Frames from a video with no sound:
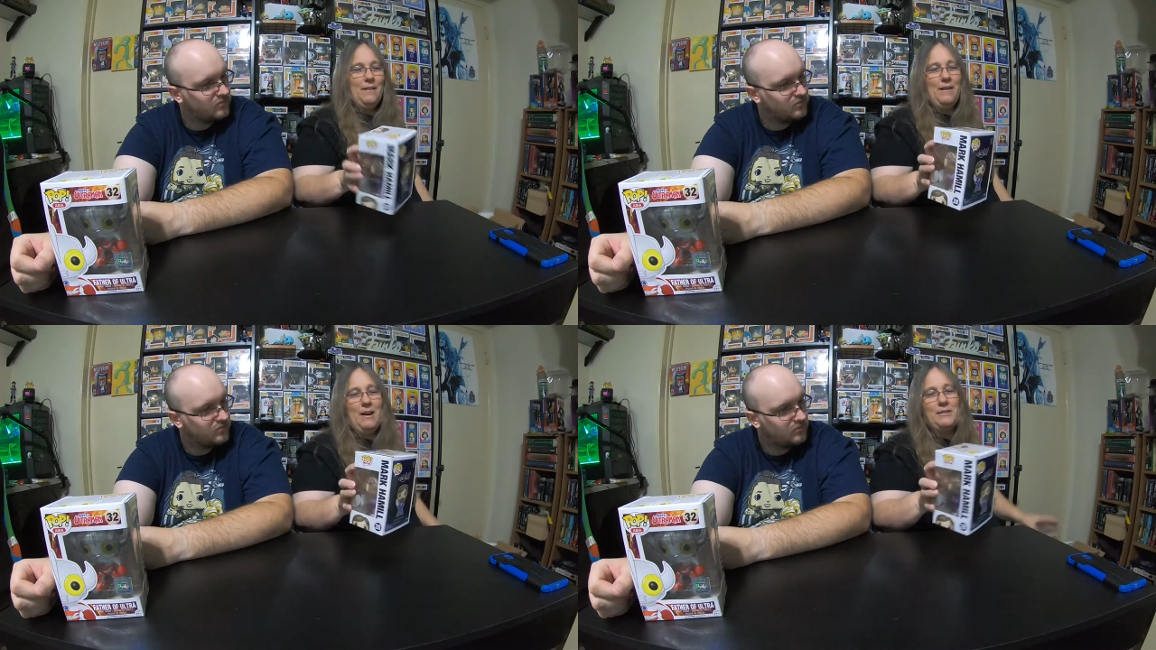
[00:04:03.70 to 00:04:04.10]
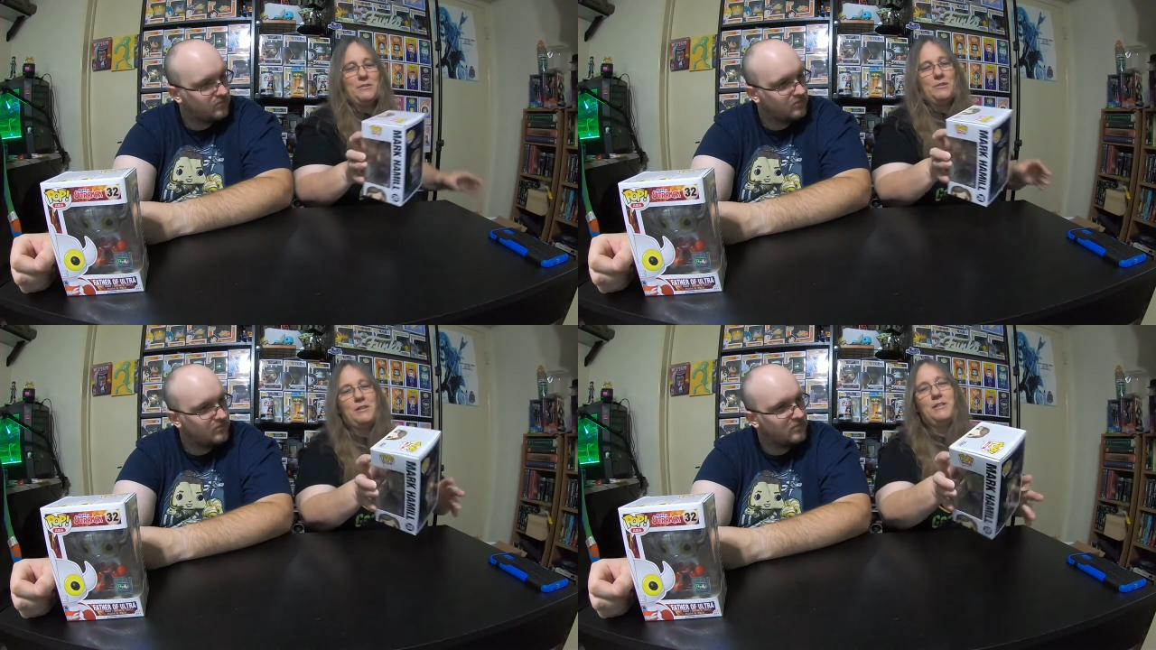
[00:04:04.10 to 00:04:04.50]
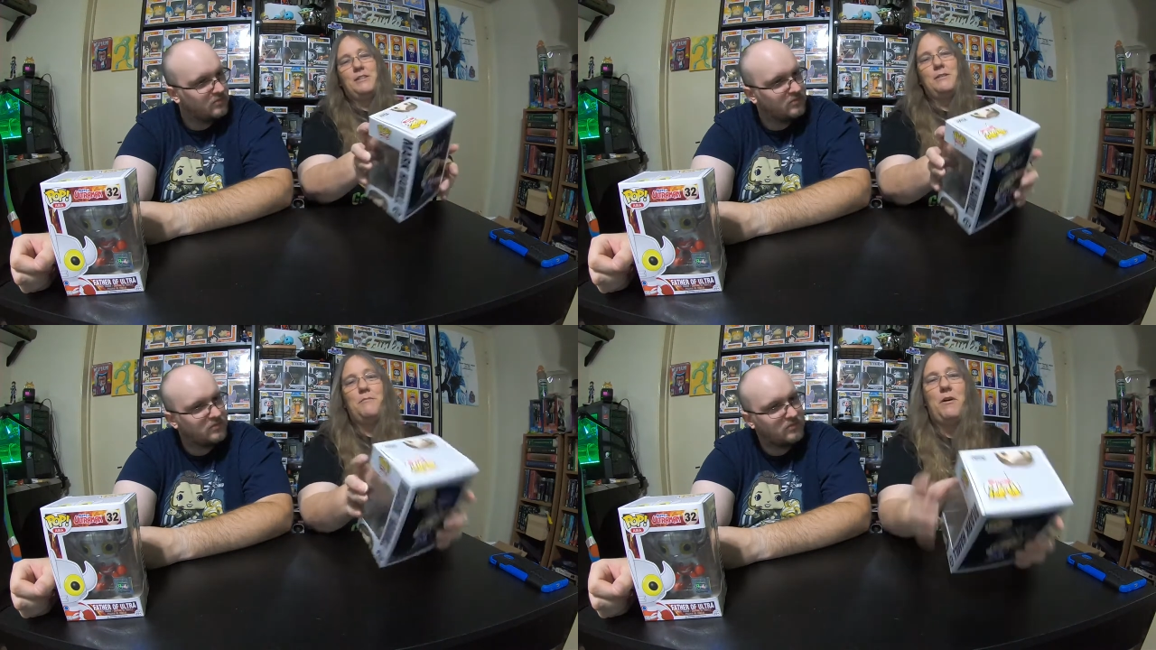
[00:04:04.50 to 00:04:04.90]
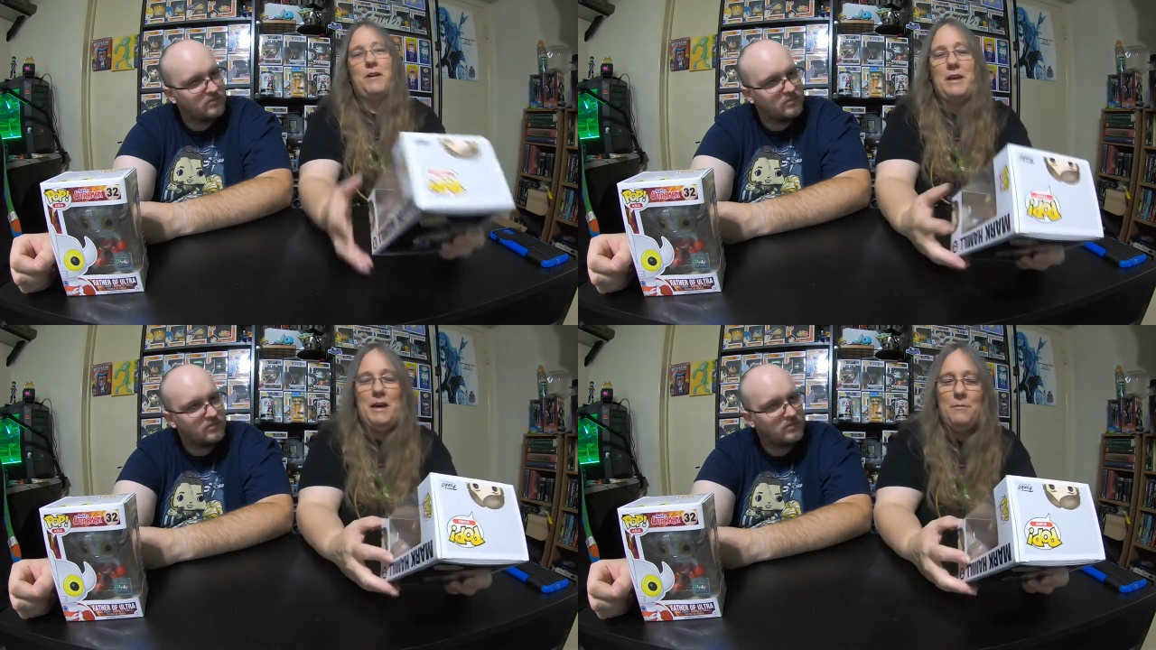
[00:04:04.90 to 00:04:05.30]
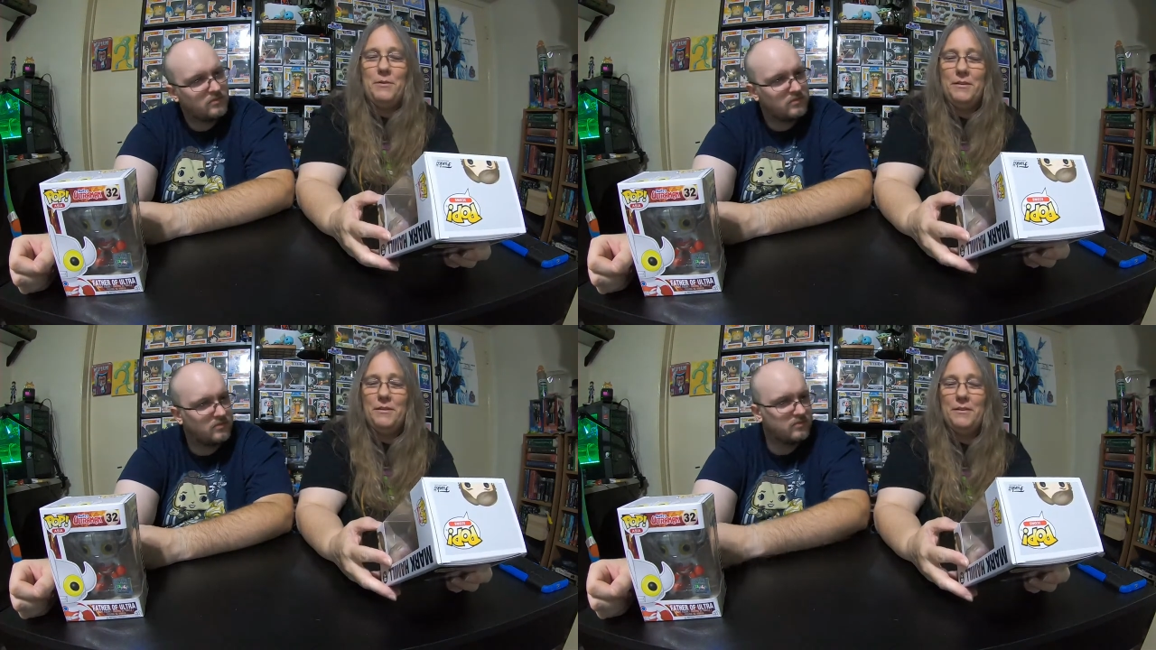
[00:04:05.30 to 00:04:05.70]
Speaker 1: Alright, so this is a Mark
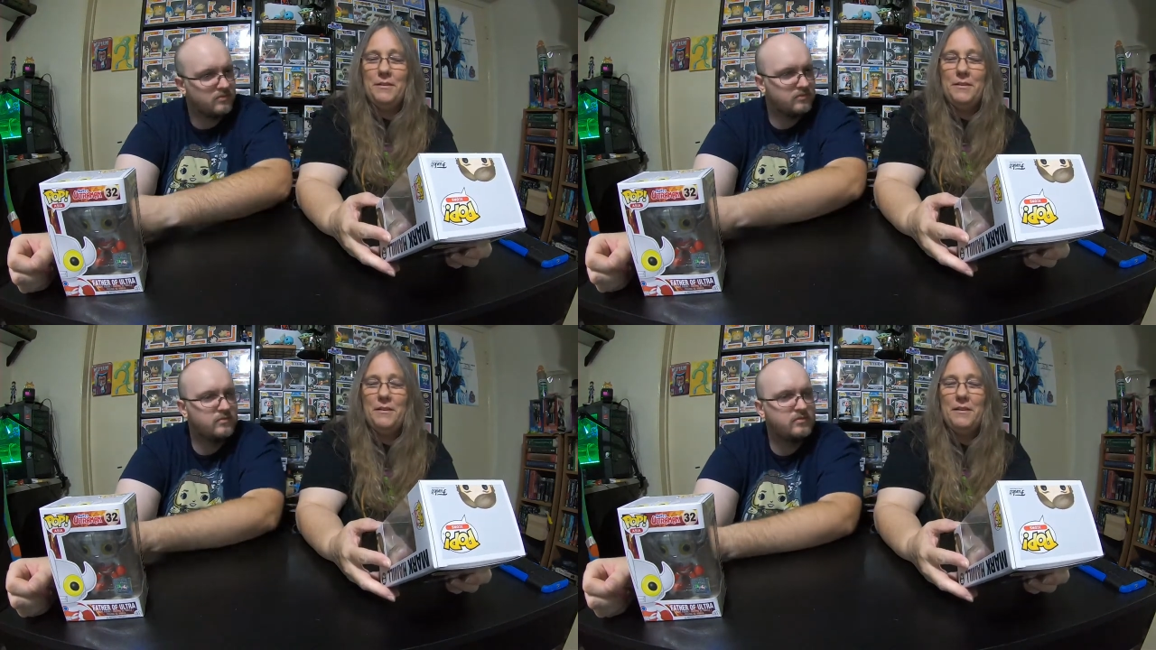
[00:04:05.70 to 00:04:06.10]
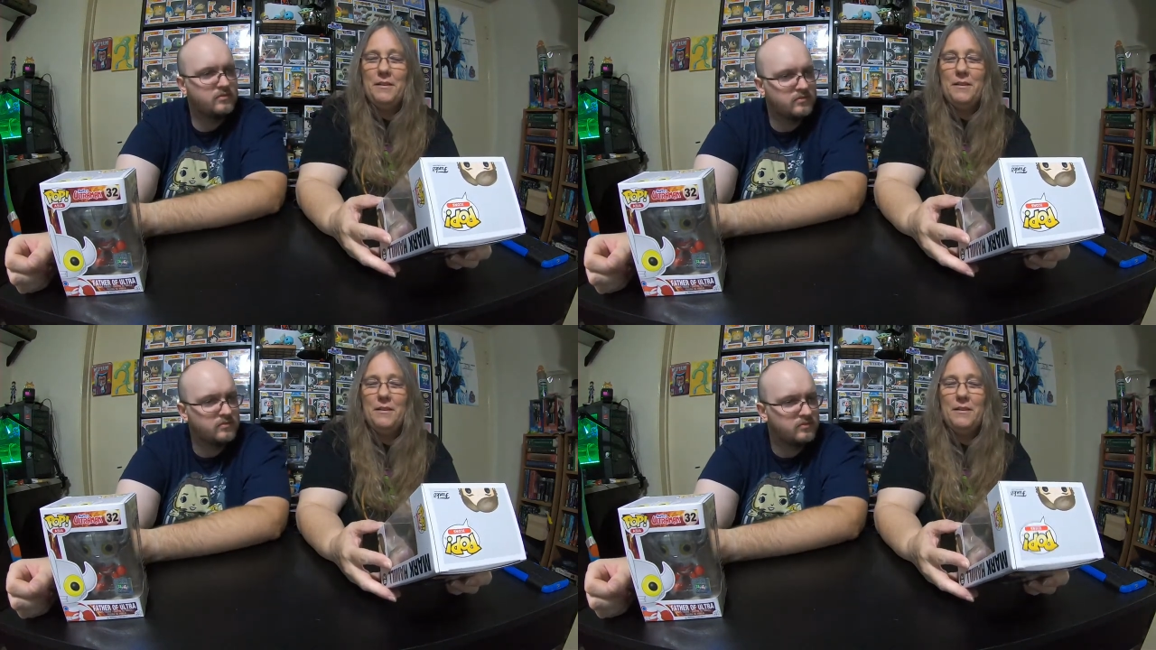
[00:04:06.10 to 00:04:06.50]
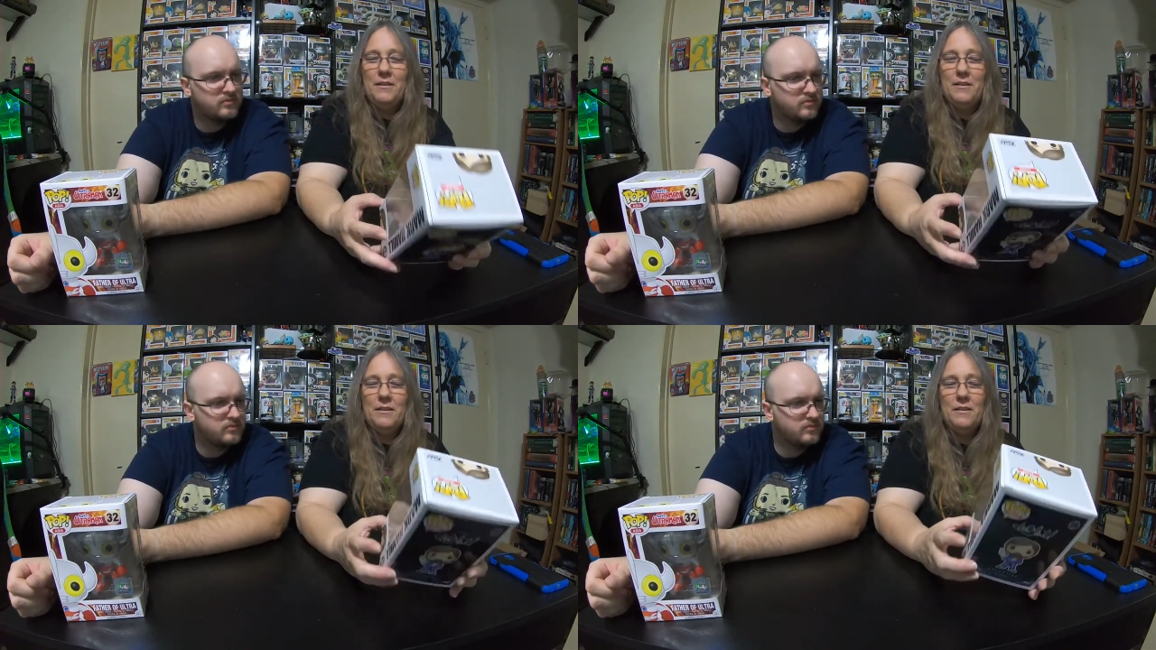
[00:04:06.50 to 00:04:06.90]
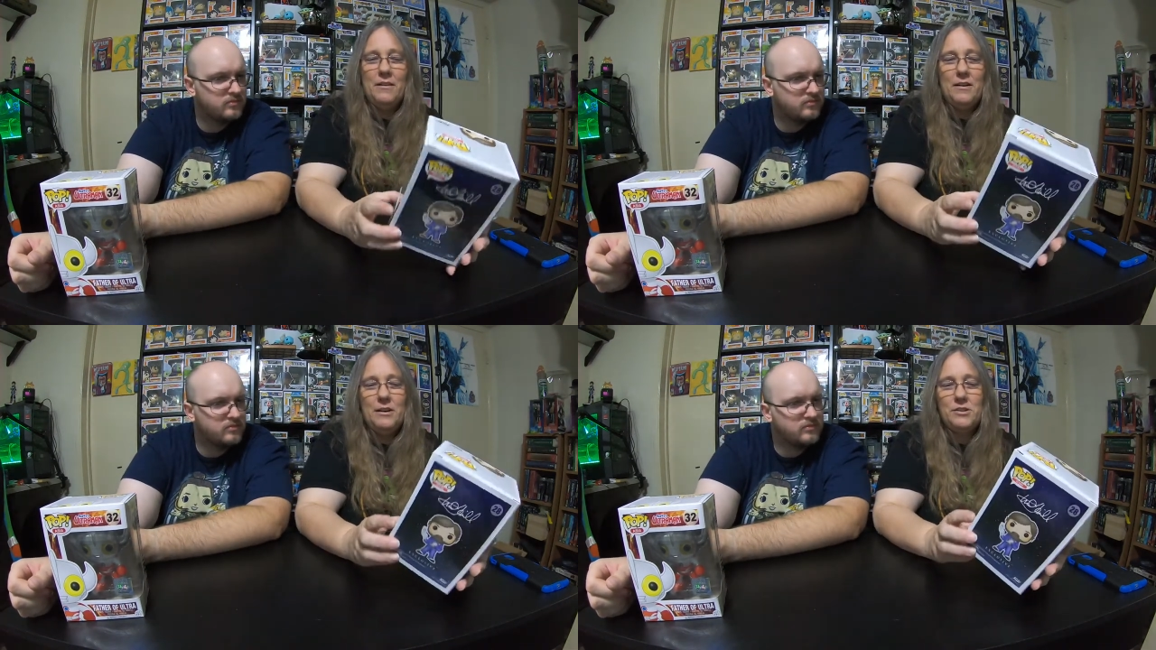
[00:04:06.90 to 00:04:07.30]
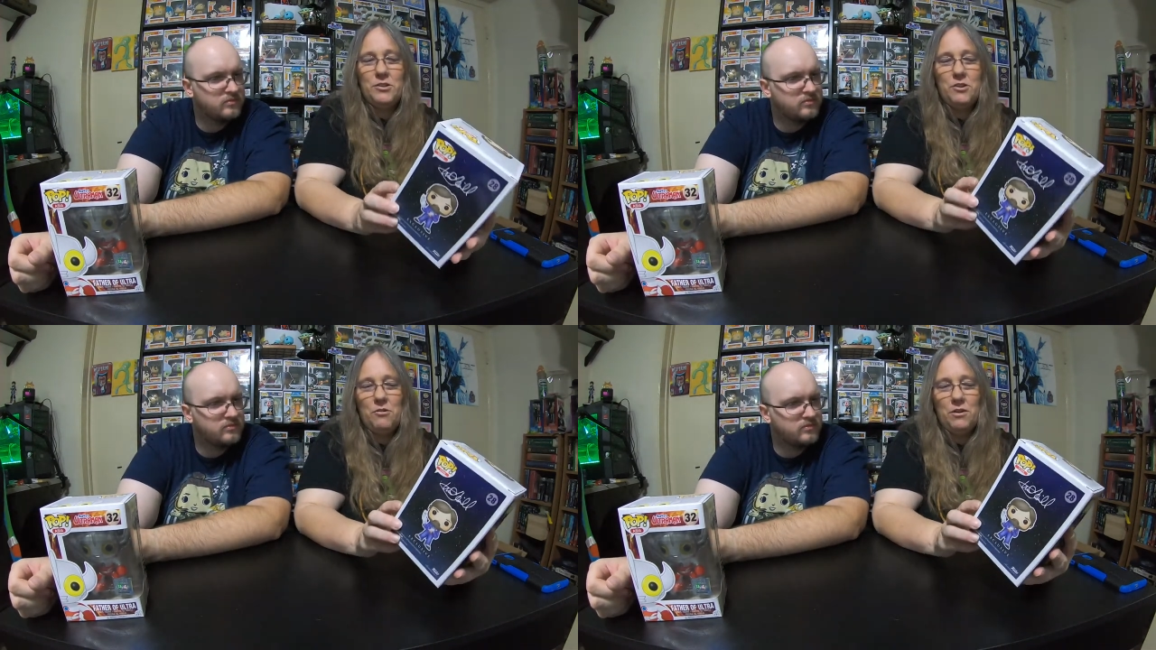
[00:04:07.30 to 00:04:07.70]
Hamill as
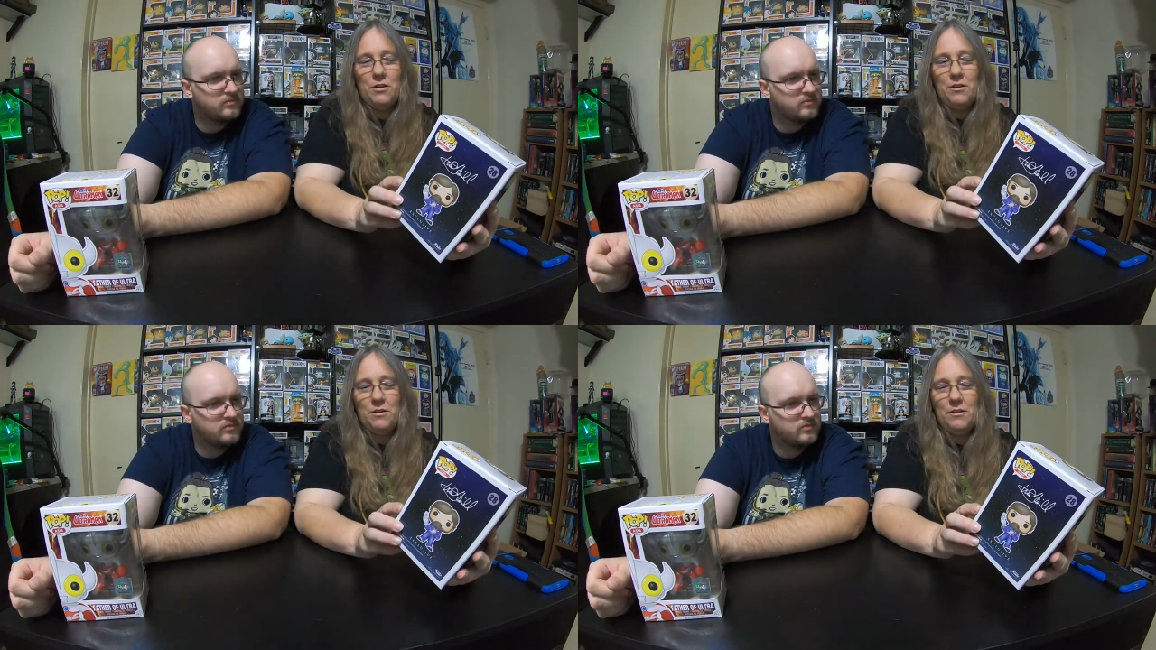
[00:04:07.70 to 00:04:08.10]
the Joker.